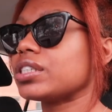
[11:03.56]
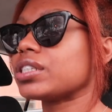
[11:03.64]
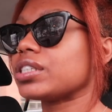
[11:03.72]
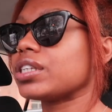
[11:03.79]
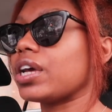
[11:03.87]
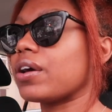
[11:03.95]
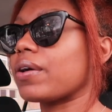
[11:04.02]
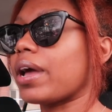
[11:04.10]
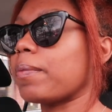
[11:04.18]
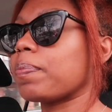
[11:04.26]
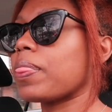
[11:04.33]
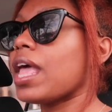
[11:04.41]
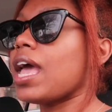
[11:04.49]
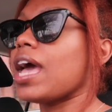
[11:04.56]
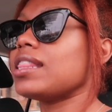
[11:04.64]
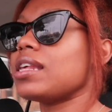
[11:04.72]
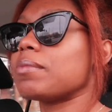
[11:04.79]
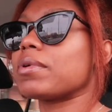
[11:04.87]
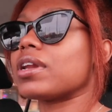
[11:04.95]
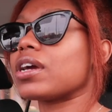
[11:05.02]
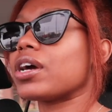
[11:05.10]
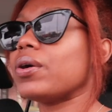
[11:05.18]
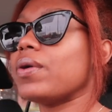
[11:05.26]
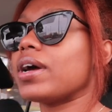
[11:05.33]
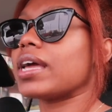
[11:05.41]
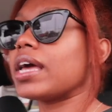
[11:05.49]
Okay, and then I'm gonna
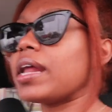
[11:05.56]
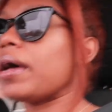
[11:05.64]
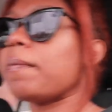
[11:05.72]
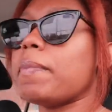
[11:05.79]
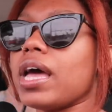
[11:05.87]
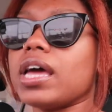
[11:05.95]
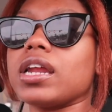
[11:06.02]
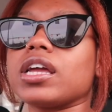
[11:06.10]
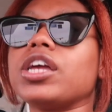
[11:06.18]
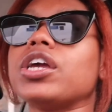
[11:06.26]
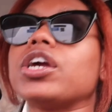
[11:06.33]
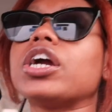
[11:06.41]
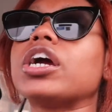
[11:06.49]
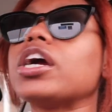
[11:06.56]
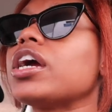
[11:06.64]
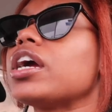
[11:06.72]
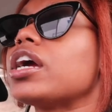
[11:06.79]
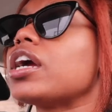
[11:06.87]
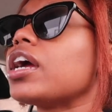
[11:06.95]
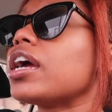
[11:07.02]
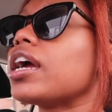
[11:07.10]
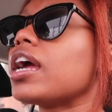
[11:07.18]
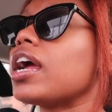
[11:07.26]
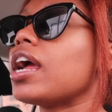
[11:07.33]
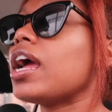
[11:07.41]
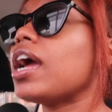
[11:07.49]
go get a pedicure.
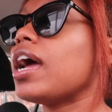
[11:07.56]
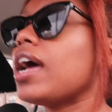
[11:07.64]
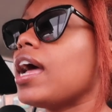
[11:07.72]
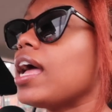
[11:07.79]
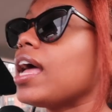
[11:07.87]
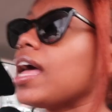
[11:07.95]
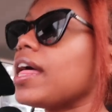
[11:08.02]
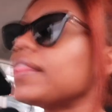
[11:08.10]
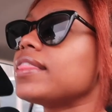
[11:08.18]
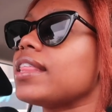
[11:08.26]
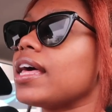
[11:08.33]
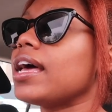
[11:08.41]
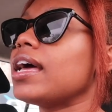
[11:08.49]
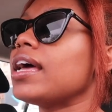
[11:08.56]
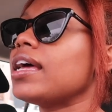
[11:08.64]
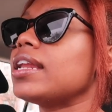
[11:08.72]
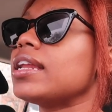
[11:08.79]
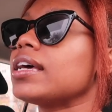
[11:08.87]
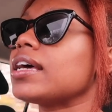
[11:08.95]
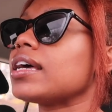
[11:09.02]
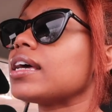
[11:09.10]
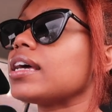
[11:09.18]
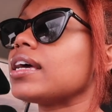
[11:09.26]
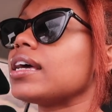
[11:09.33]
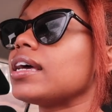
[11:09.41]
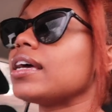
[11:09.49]
And then
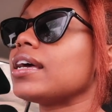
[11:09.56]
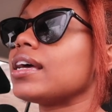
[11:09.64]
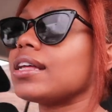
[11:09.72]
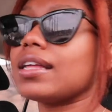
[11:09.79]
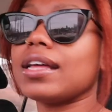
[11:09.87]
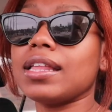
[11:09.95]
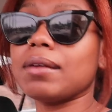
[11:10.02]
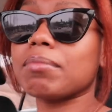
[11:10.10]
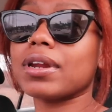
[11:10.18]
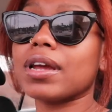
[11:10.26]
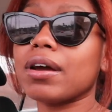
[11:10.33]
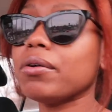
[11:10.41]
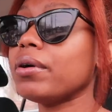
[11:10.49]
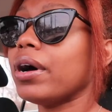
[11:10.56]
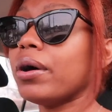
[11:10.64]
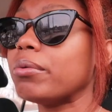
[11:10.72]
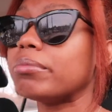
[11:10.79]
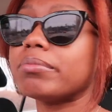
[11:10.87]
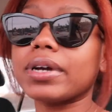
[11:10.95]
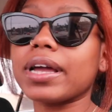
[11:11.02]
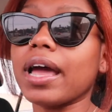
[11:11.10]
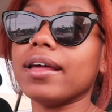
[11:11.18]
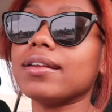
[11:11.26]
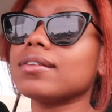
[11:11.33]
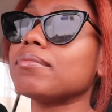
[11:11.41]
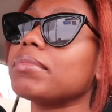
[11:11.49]
I'm gonna go home
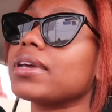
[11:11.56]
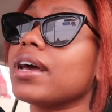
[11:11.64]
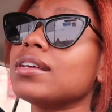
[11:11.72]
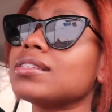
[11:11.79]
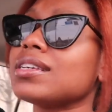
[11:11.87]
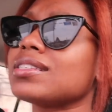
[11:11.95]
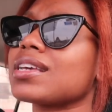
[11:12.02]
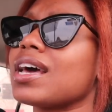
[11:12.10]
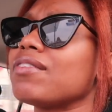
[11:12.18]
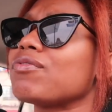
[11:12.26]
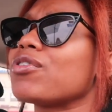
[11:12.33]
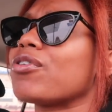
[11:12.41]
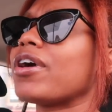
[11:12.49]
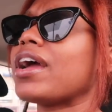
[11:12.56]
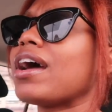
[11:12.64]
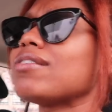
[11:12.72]
again because it's kind of gray